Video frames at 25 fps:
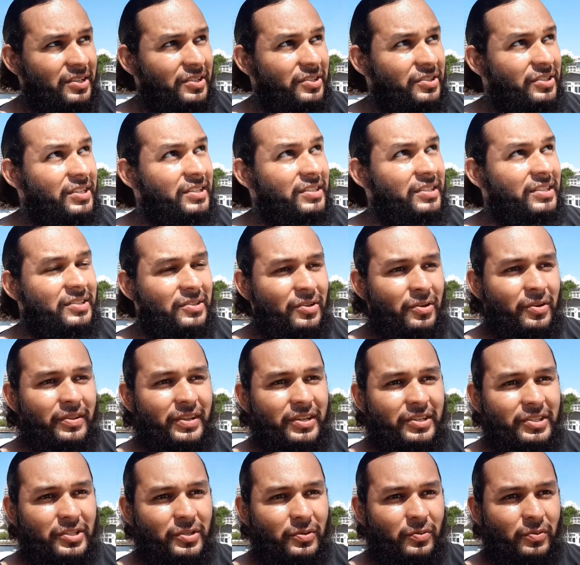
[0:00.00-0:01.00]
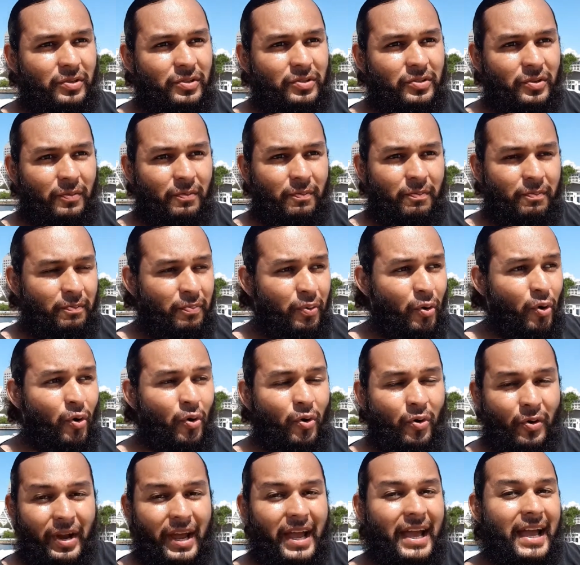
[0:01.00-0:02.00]
Jesus knew that she was
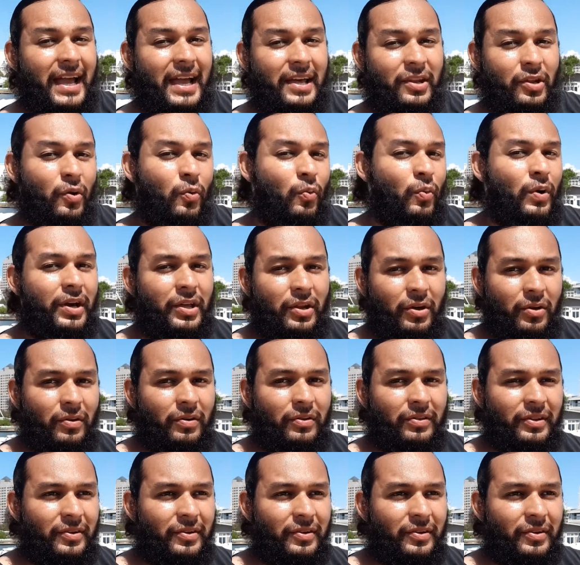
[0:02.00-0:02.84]
poor and a widow.